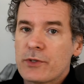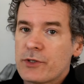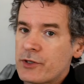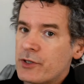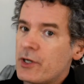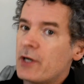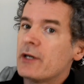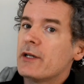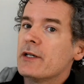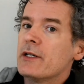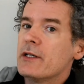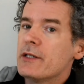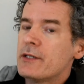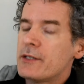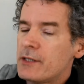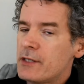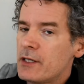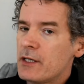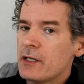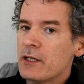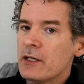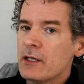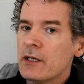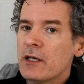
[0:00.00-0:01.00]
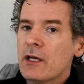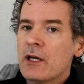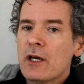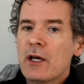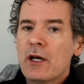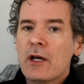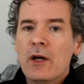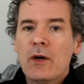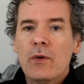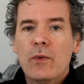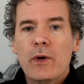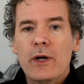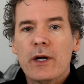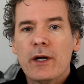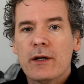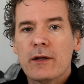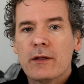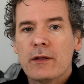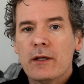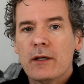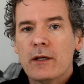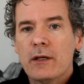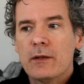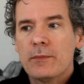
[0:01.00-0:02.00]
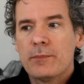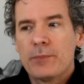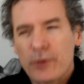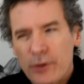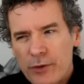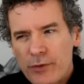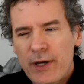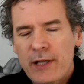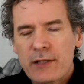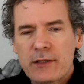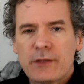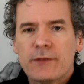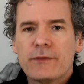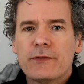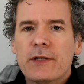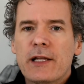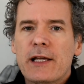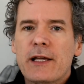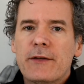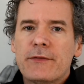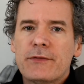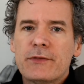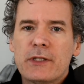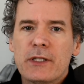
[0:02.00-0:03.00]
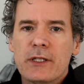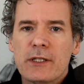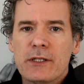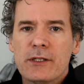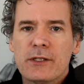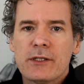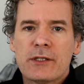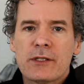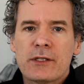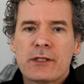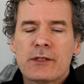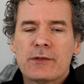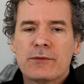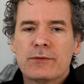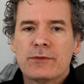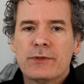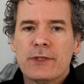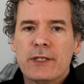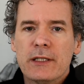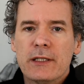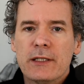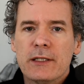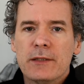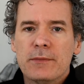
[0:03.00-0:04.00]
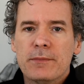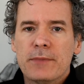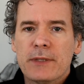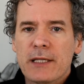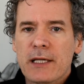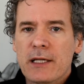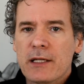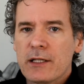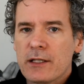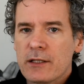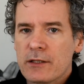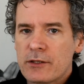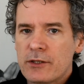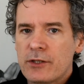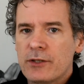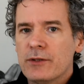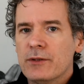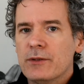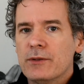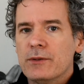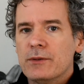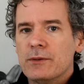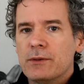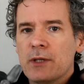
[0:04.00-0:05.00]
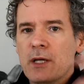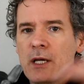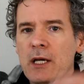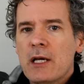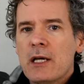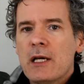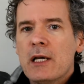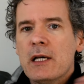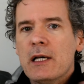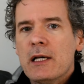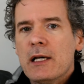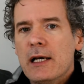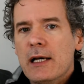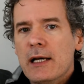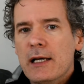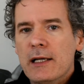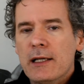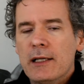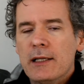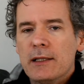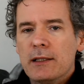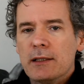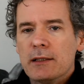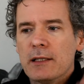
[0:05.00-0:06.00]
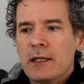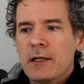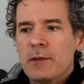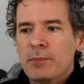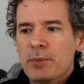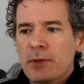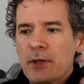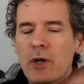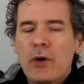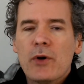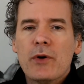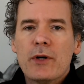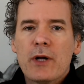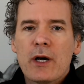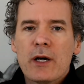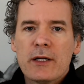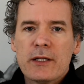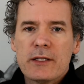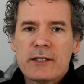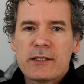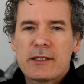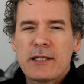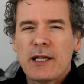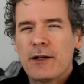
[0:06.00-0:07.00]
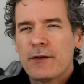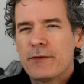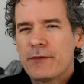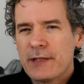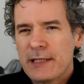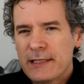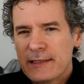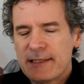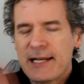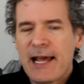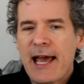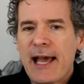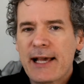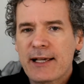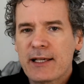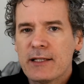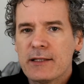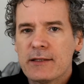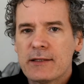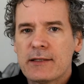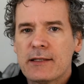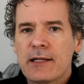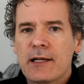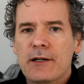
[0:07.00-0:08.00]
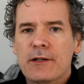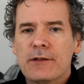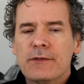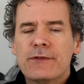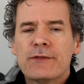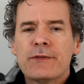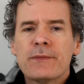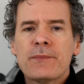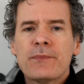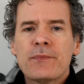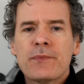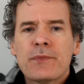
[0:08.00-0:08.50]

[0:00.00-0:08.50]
starting to see, where the progressive left is really beginning to uh, implode on itself and attack itself.